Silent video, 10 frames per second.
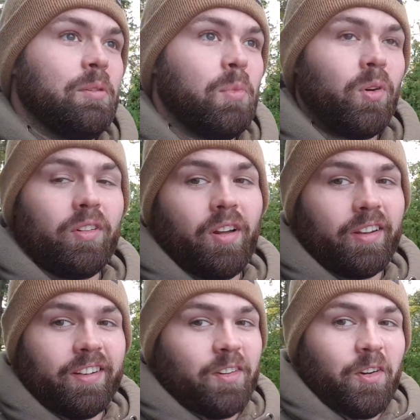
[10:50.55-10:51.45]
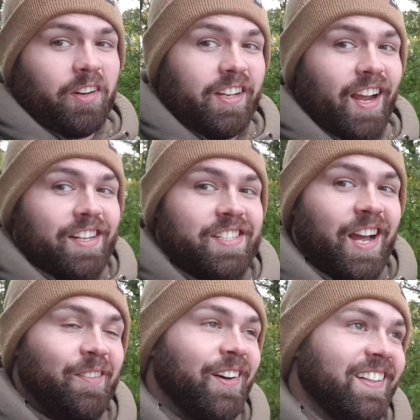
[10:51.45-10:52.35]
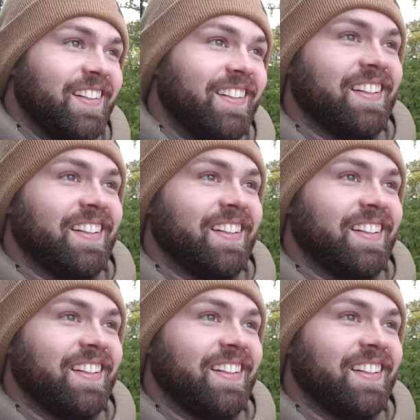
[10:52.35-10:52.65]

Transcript: more than likely not going to catch that one.